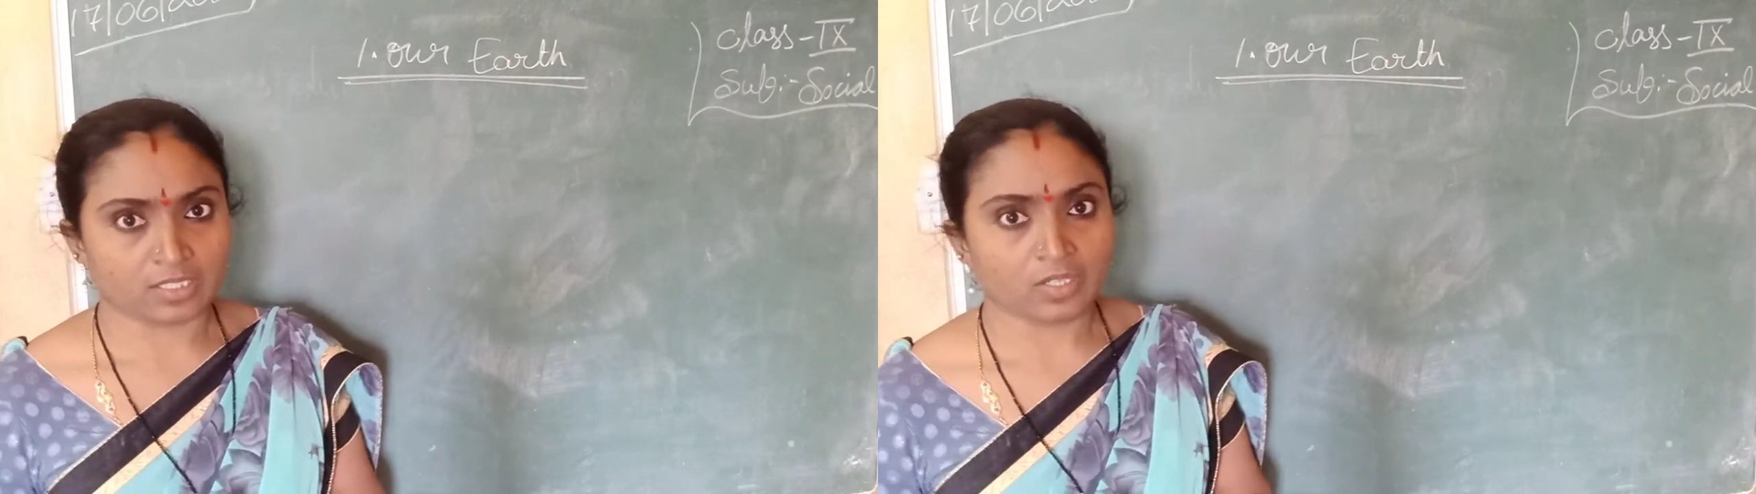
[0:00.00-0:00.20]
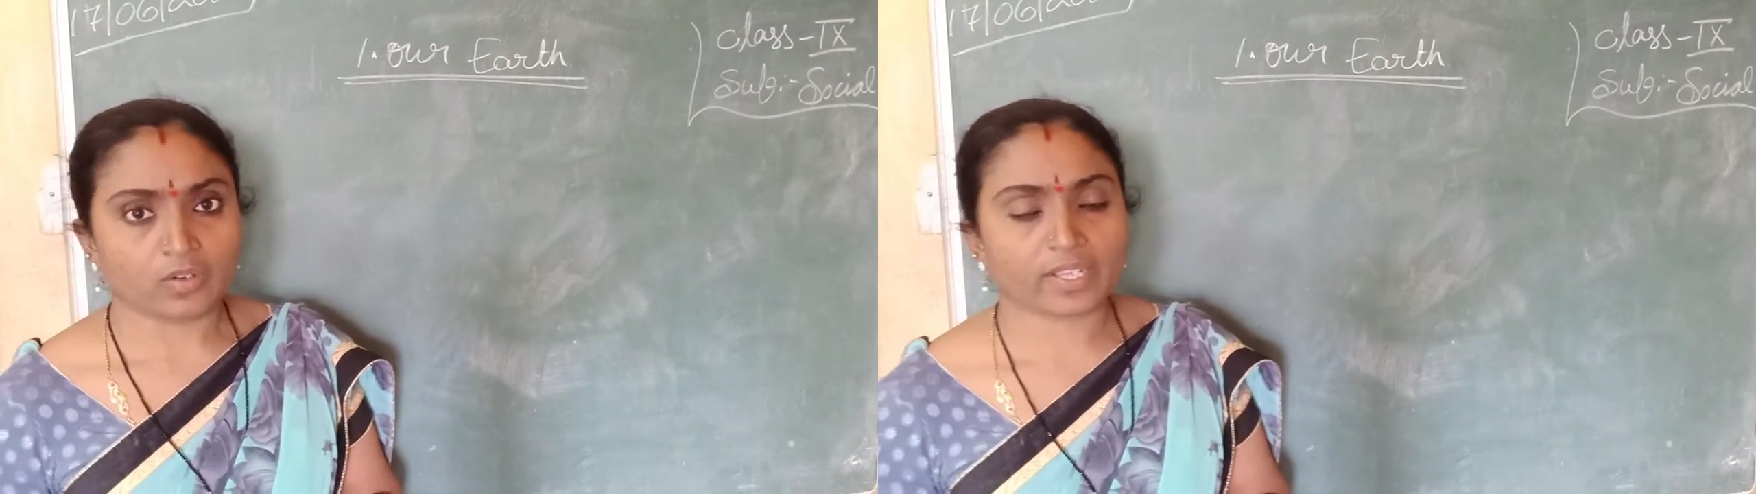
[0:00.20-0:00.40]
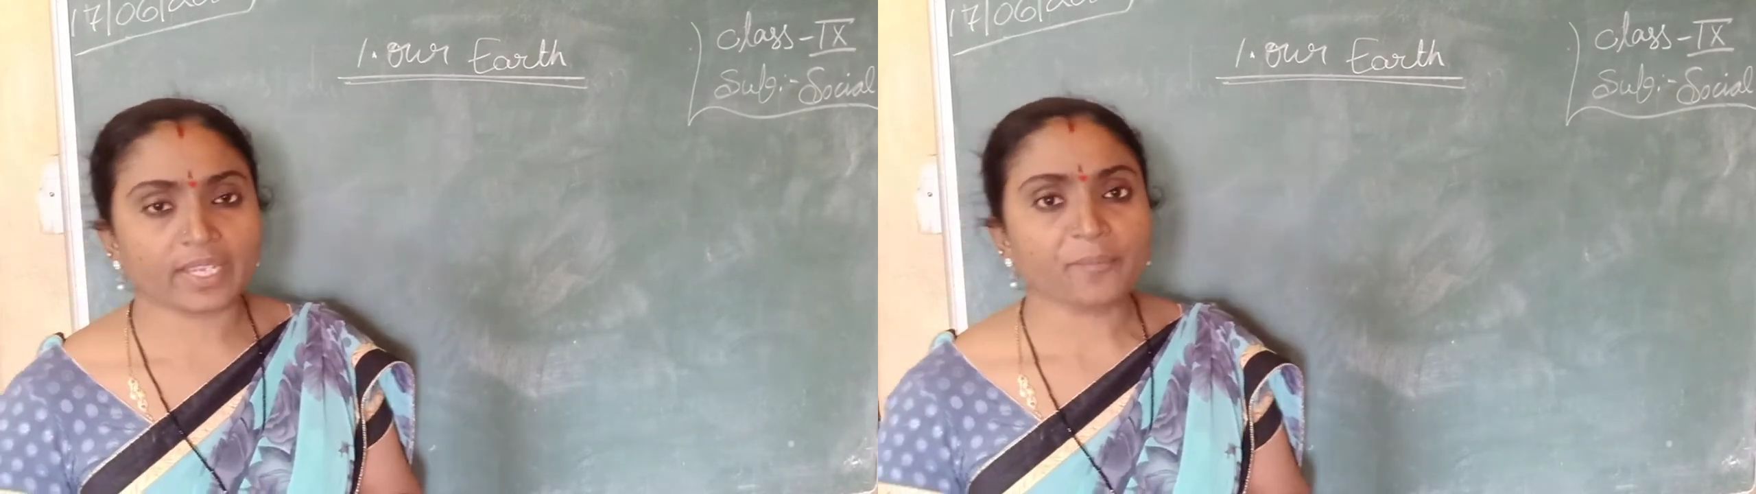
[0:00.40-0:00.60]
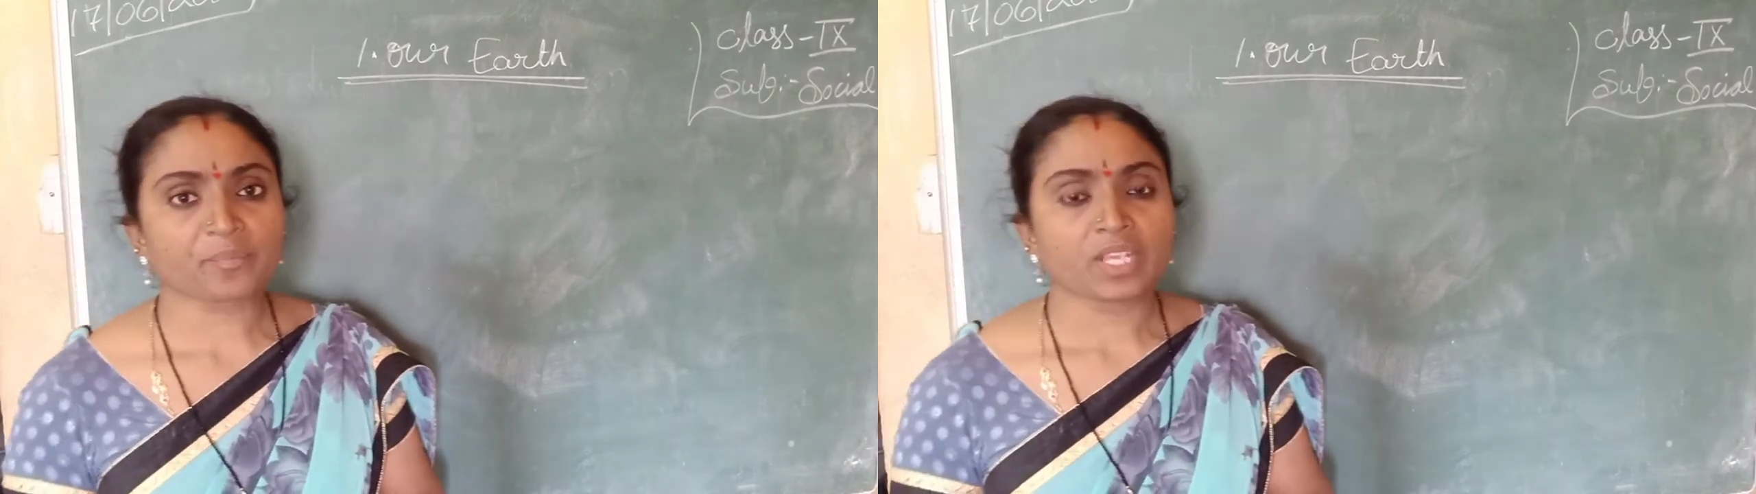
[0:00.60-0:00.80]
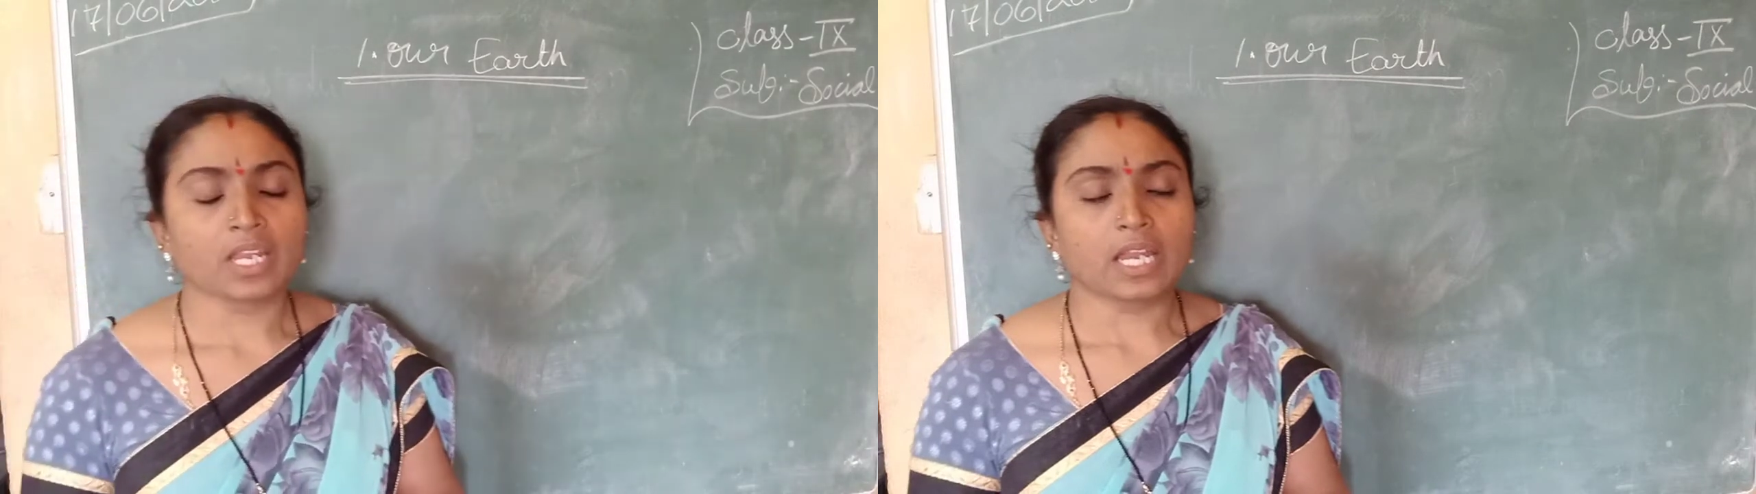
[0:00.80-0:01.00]
okay,
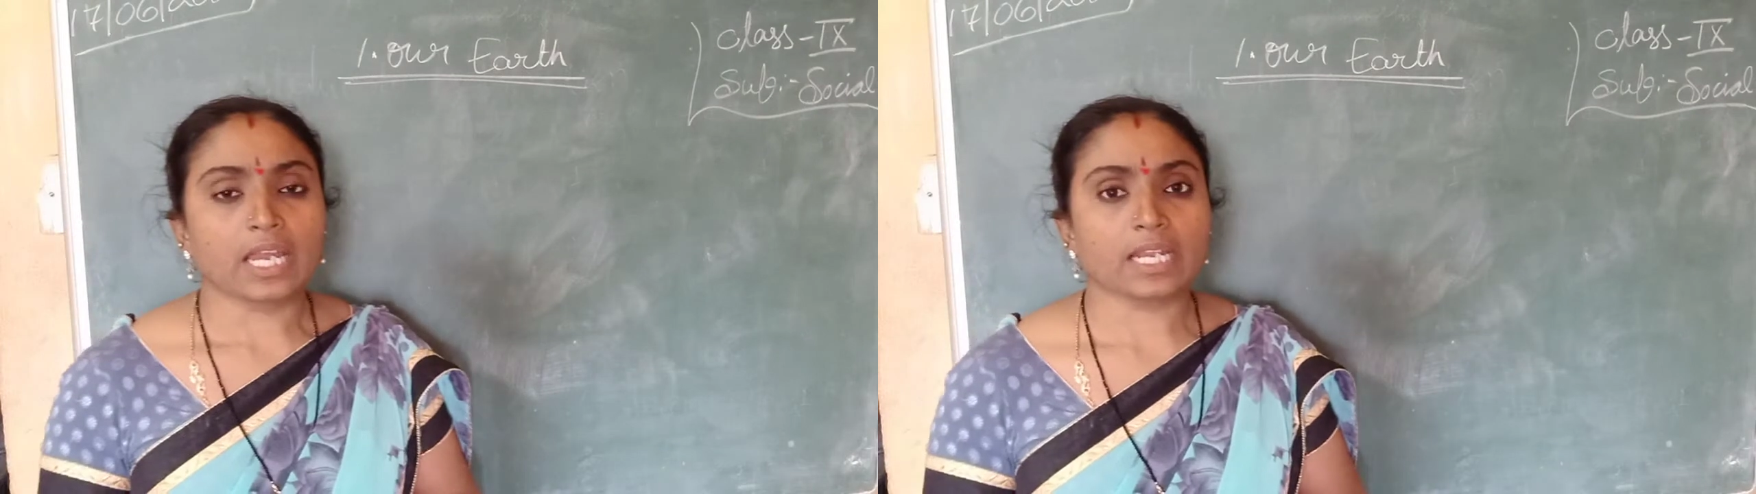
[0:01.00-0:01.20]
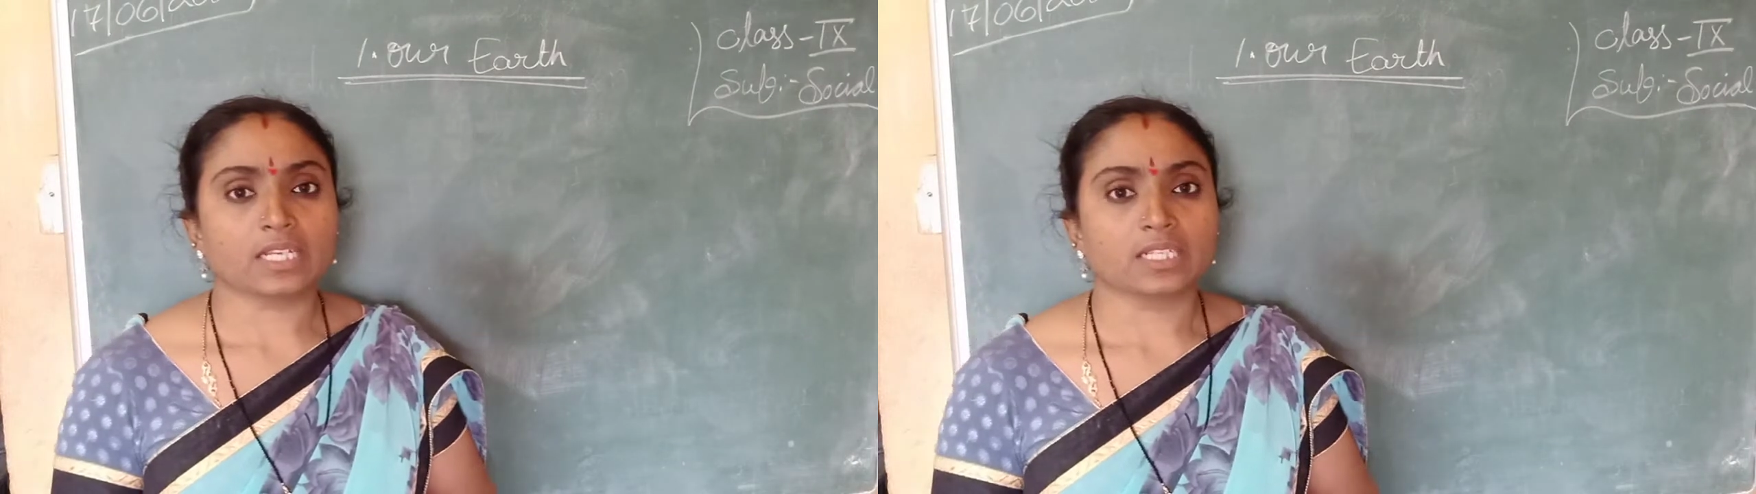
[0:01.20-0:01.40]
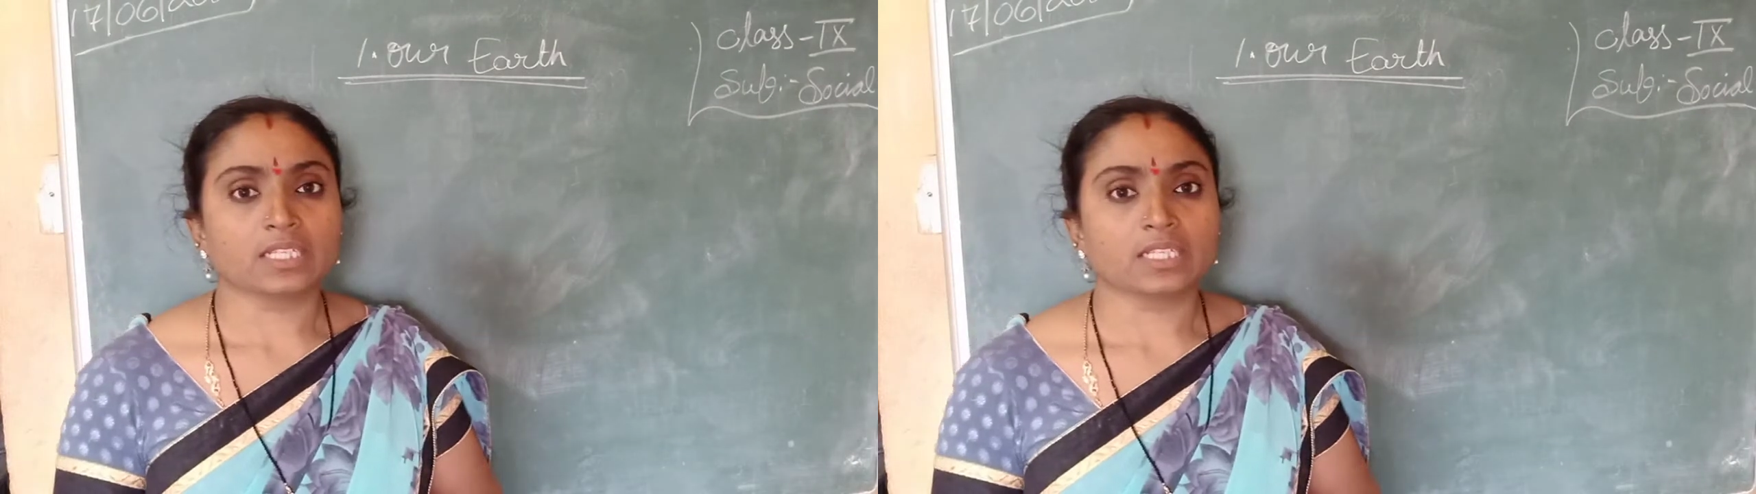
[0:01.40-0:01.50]
and